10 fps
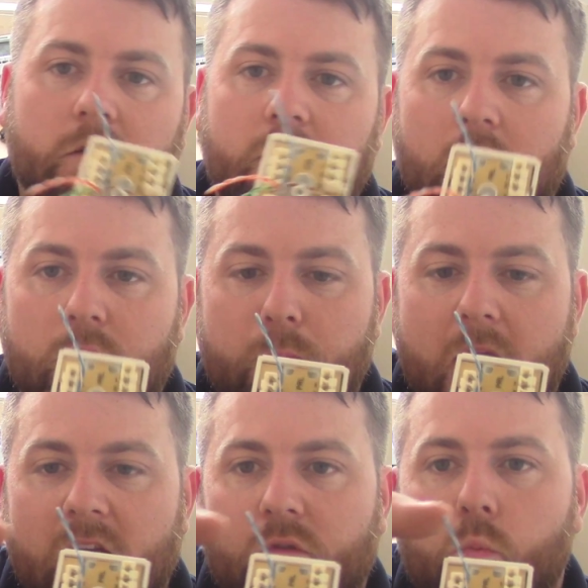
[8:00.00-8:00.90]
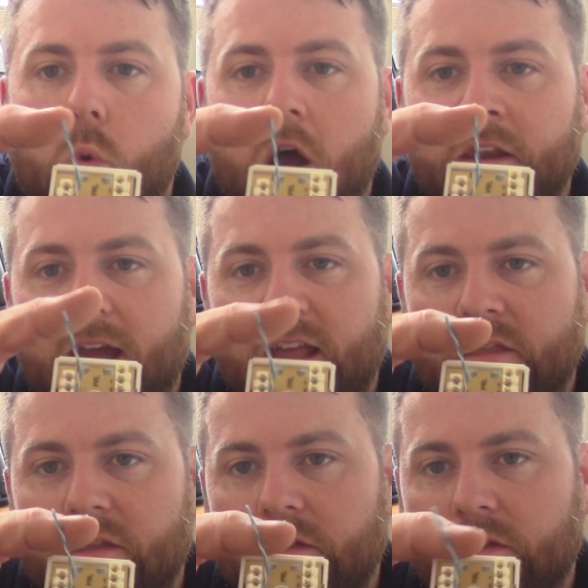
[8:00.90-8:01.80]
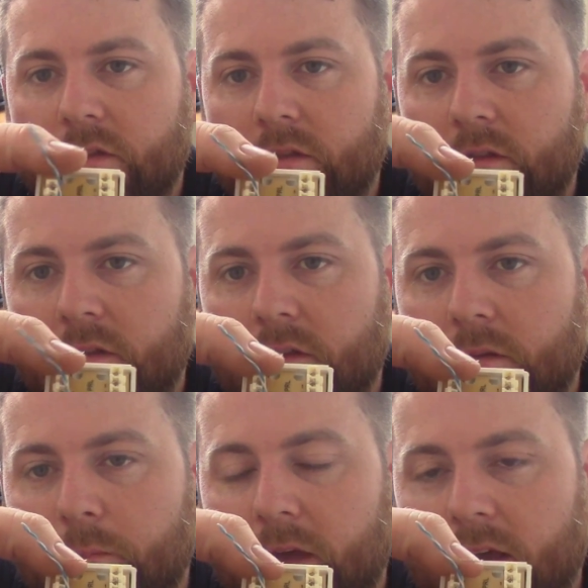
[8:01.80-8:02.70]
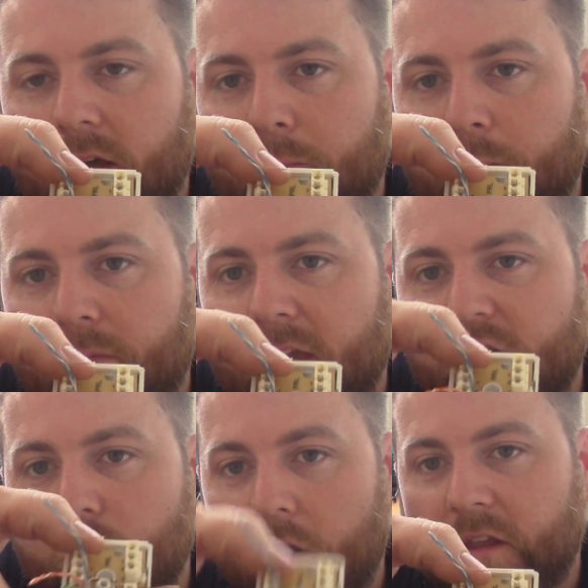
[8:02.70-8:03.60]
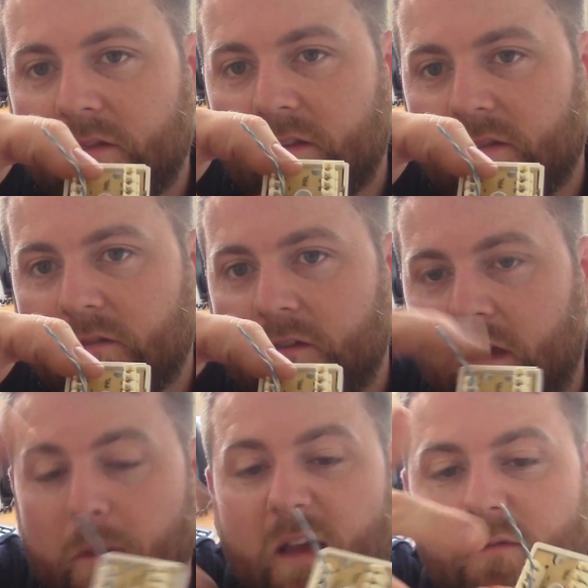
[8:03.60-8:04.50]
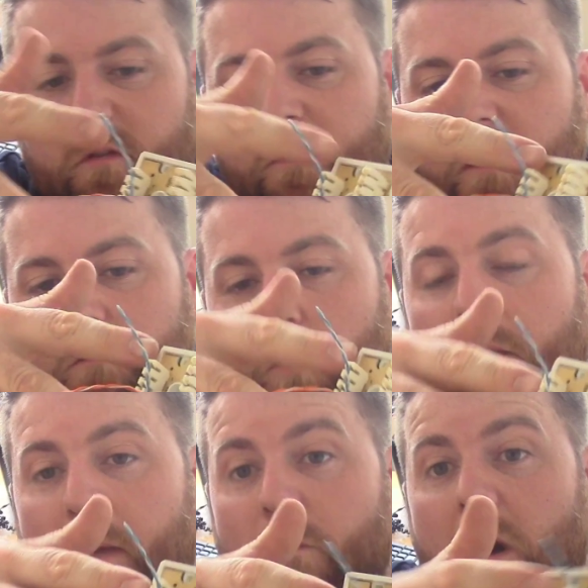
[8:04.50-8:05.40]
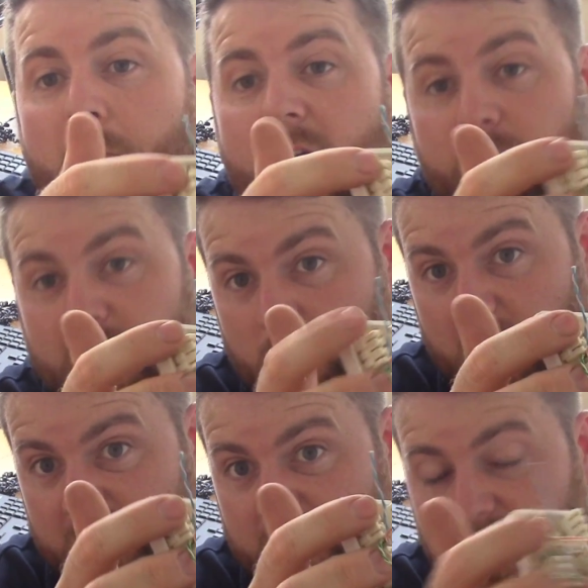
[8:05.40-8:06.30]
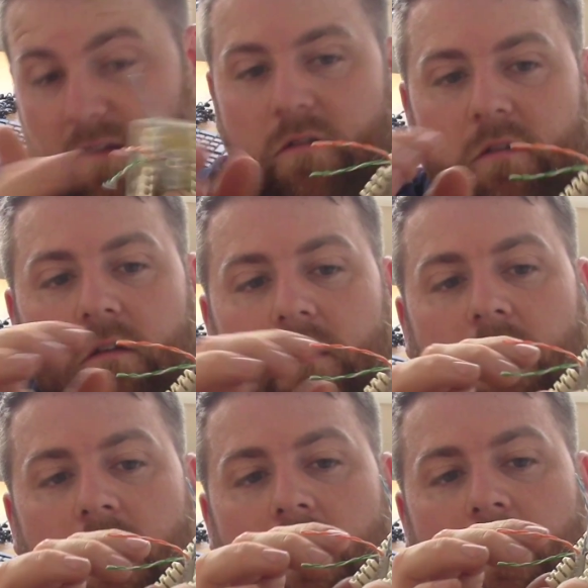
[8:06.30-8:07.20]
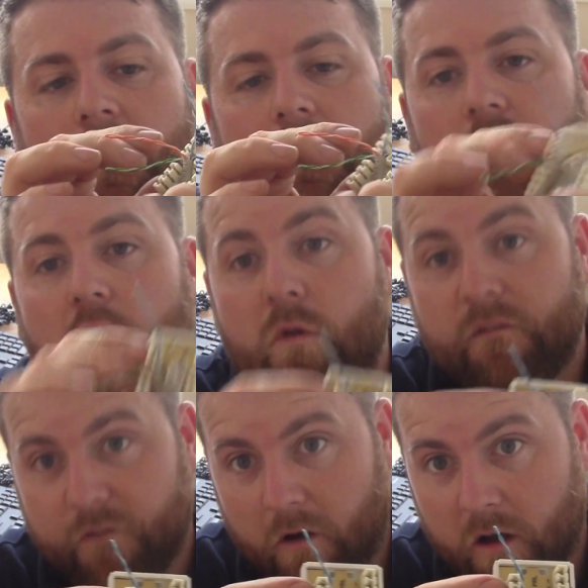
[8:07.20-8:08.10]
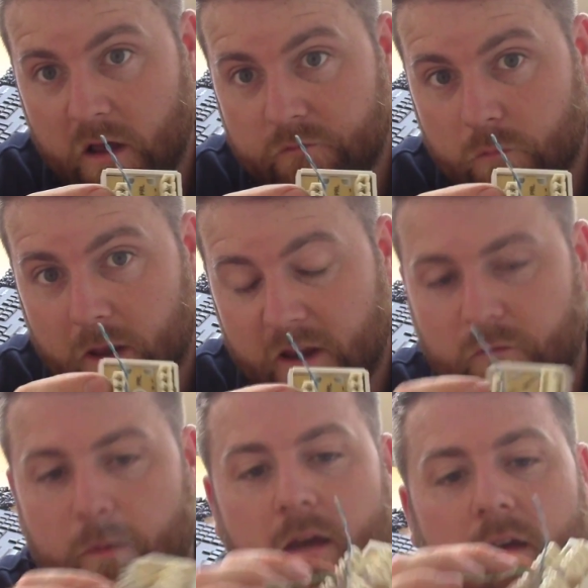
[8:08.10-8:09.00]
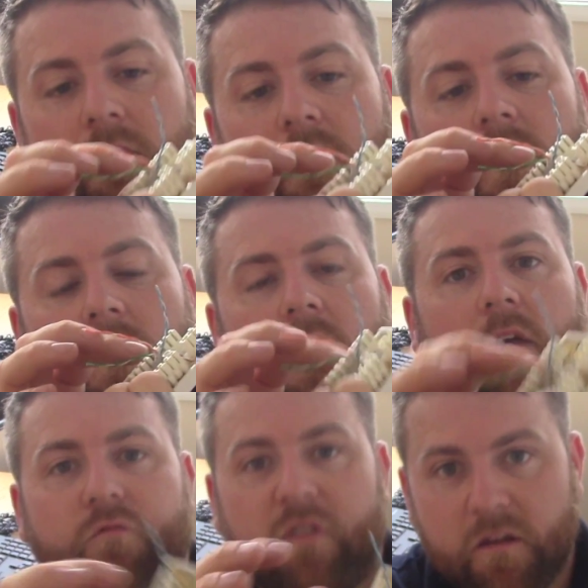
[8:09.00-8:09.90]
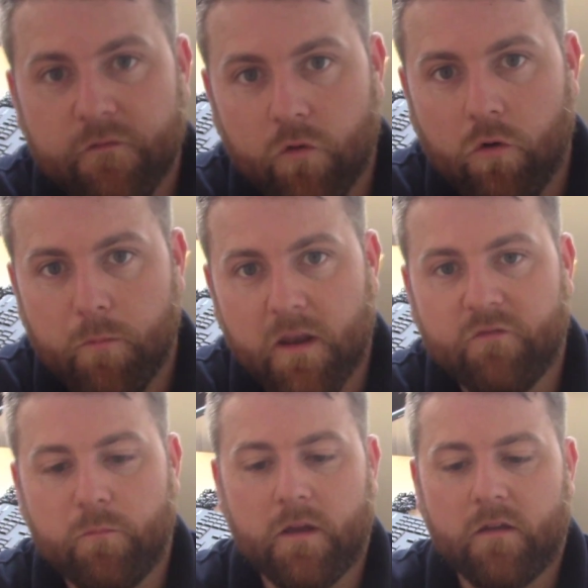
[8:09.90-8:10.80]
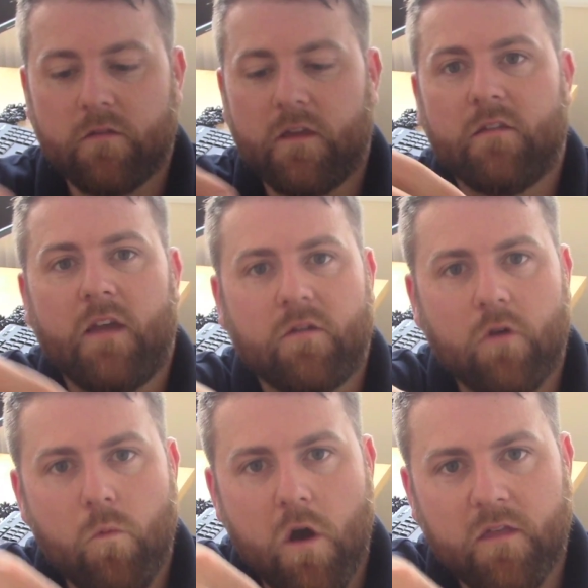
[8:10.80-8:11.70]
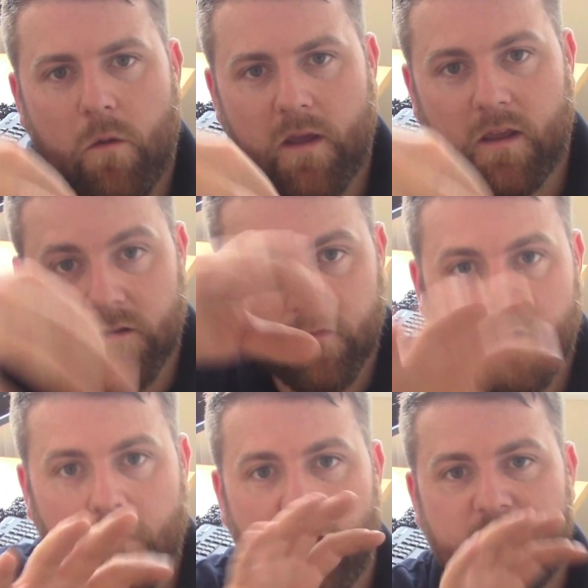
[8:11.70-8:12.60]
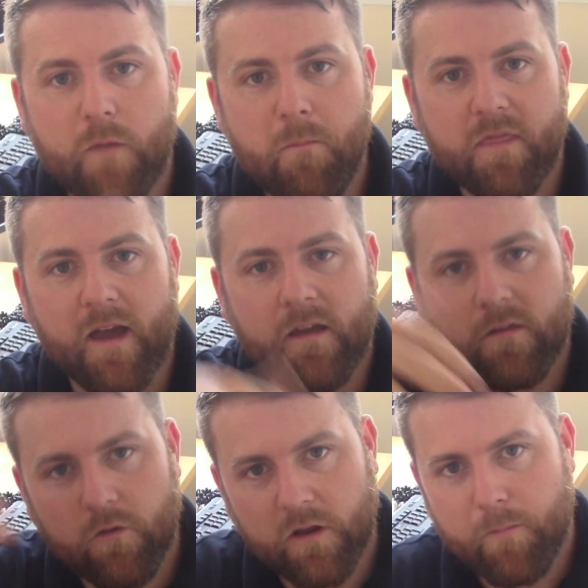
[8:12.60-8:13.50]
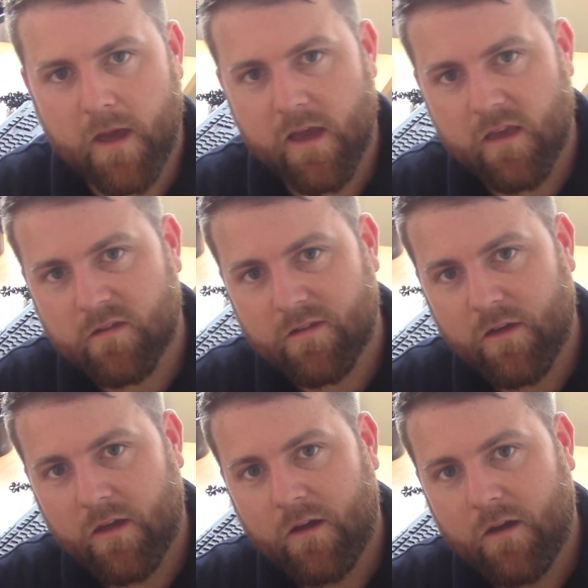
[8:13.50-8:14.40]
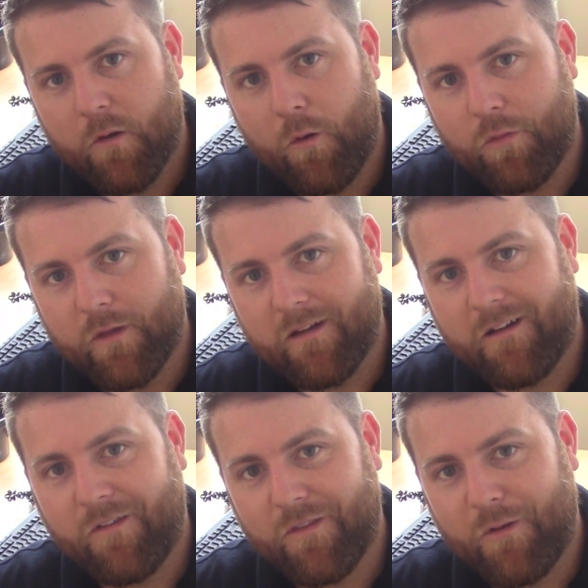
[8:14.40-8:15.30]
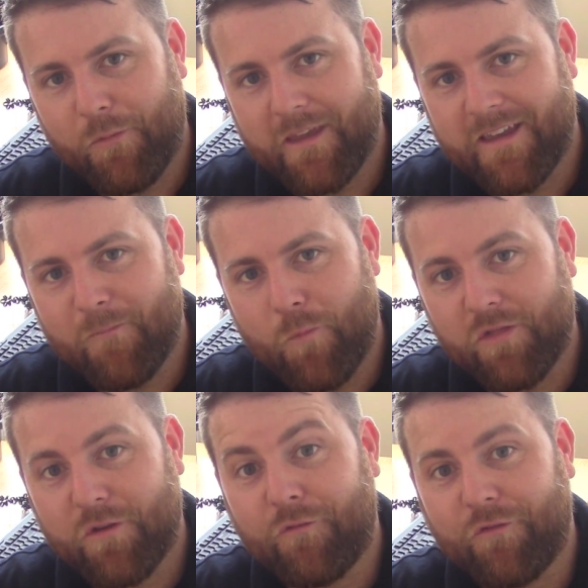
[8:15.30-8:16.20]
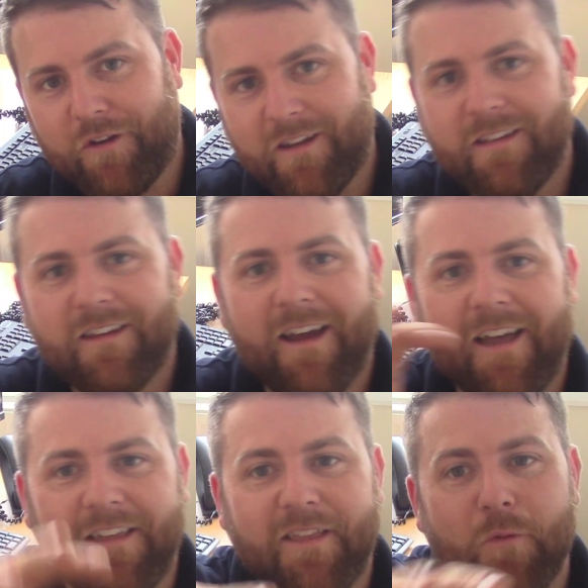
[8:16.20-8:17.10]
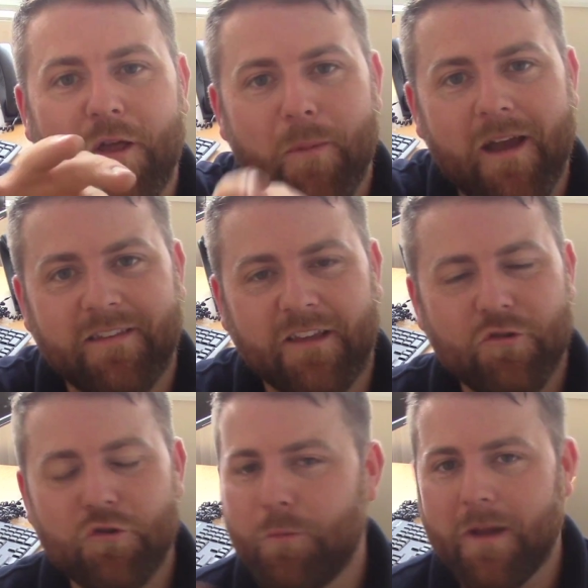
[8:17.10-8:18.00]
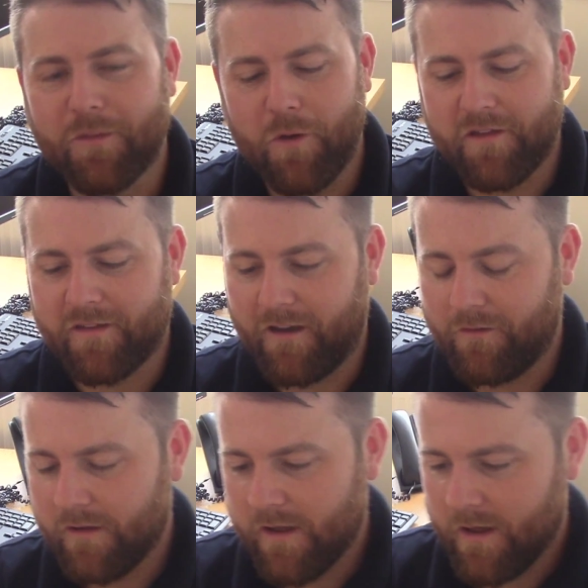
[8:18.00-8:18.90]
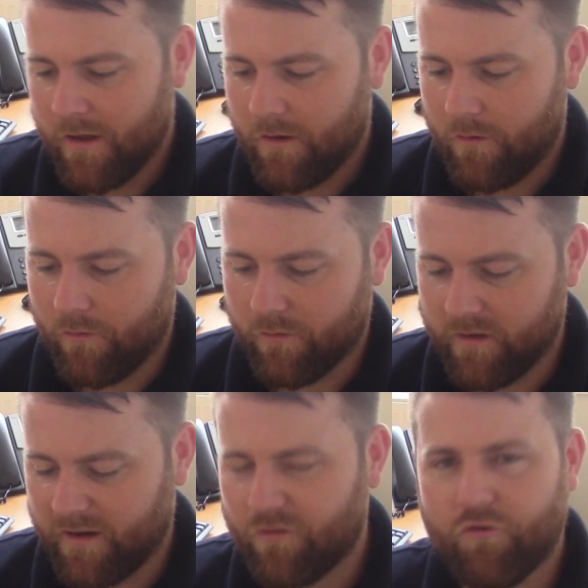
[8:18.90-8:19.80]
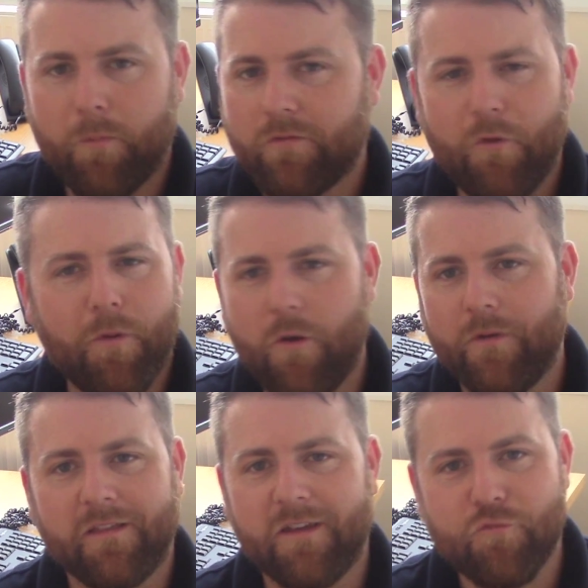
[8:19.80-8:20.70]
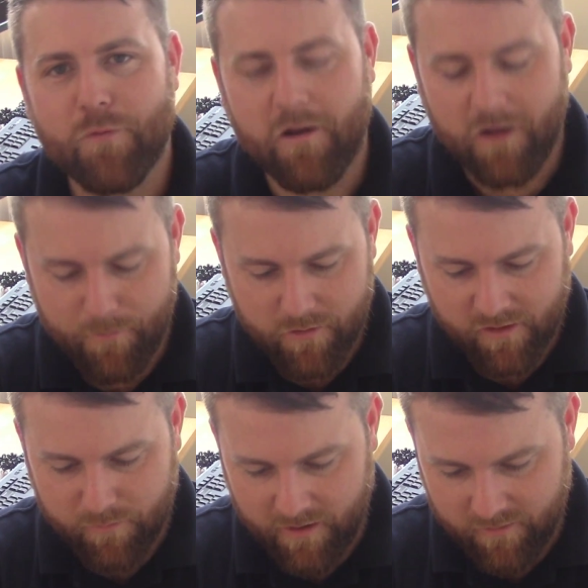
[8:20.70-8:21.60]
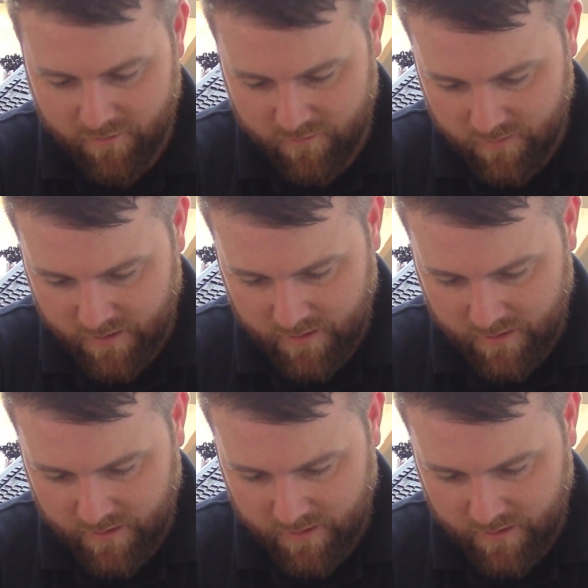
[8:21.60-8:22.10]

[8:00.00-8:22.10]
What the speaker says: So pairs 1 and sections 1 and pairs, 1 pair would be 1 and 6, 2 and 5 will be another pair, and 3 and 4 will be another pair. So they sort of work their way in. So if you remember that, solid pairs on the 1, 2 and 3, and then they work the pairs in, you should be able to work this out. Or certainly just drop a comment in the section below and I'll have to explain it to you.